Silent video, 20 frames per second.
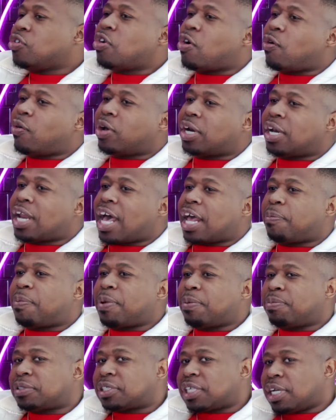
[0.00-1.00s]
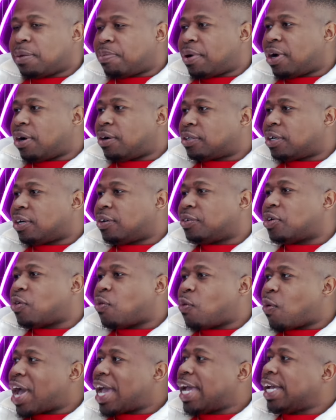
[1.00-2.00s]
You know what? A lot of people sleep on though.
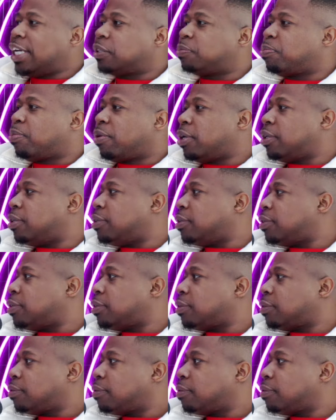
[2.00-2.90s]
Malcolm the Wayans and- brothers.